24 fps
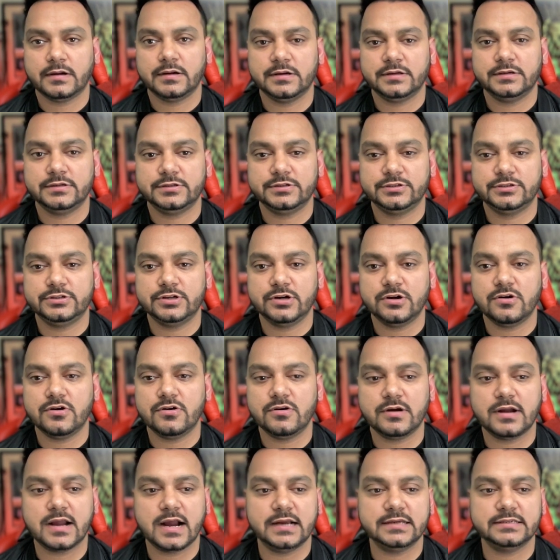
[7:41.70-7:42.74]
So
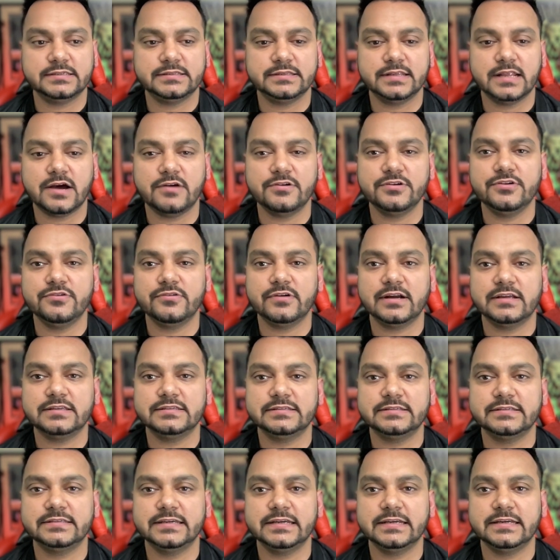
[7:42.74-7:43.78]
guys, now you can
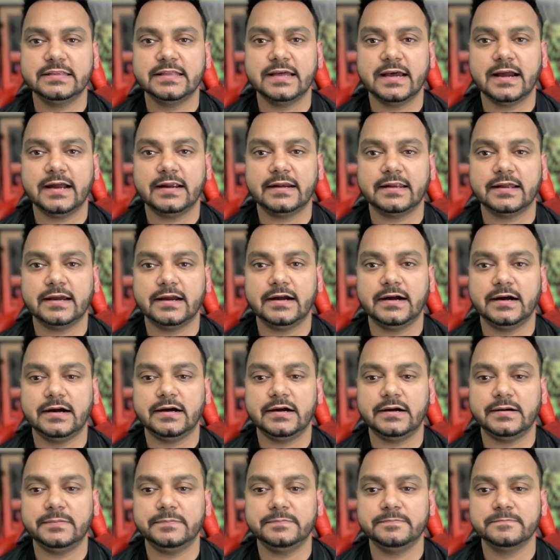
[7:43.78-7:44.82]
see that
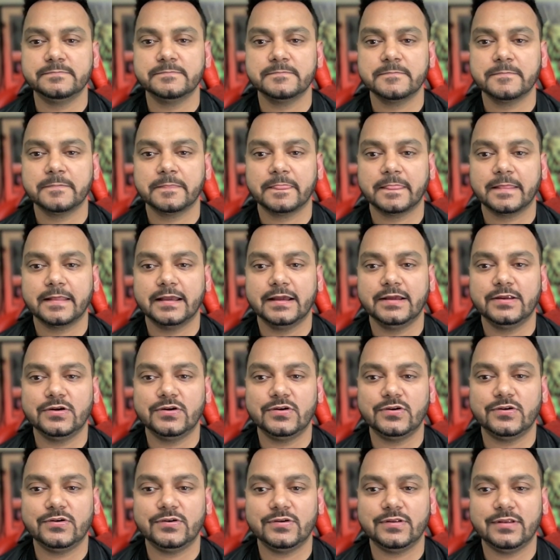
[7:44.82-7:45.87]
you
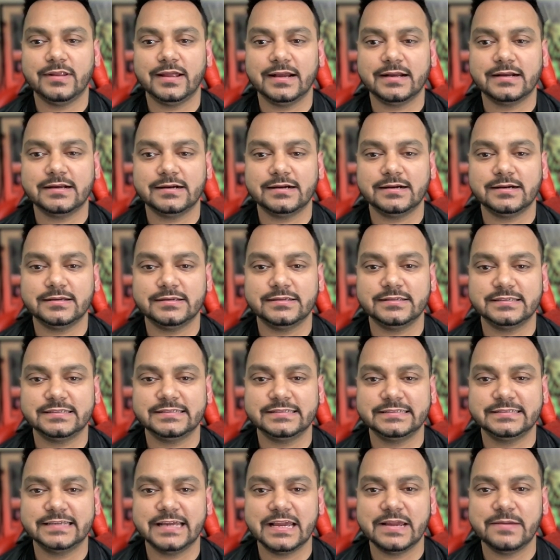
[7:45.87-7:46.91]
know, like
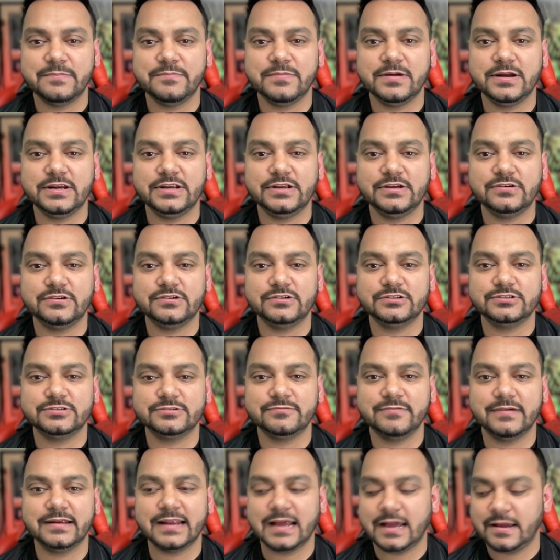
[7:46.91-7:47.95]
same videos
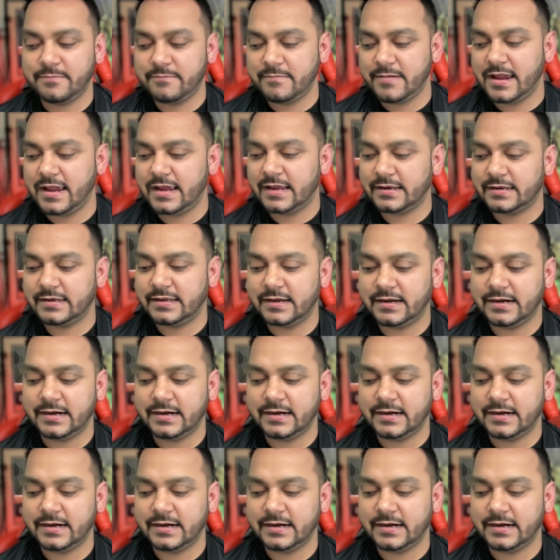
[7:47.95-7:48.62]
when I made